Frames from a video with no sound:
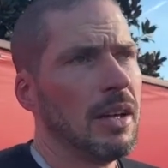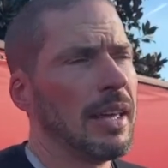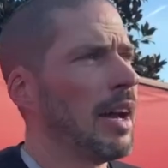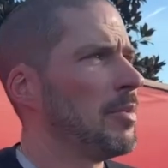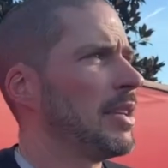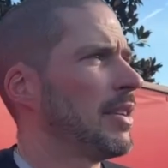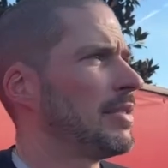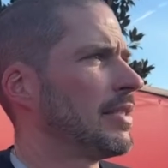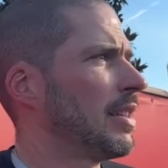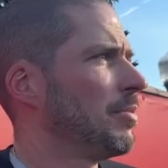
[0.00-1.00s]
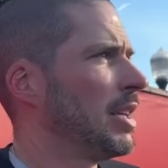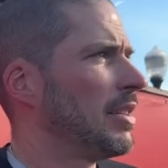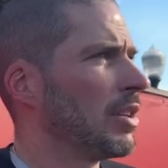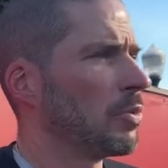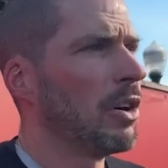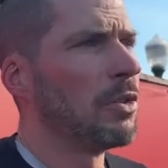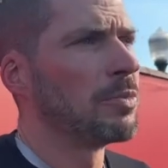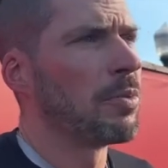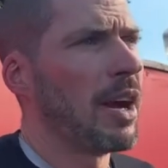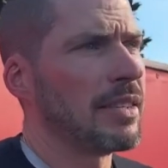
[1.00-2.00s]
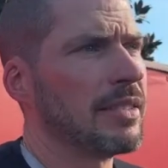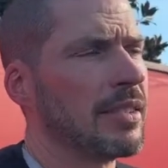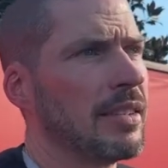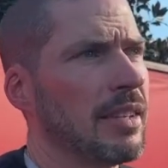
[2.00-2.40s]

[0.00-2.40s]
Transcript: Yeah, I mean, it's the same details we always practice.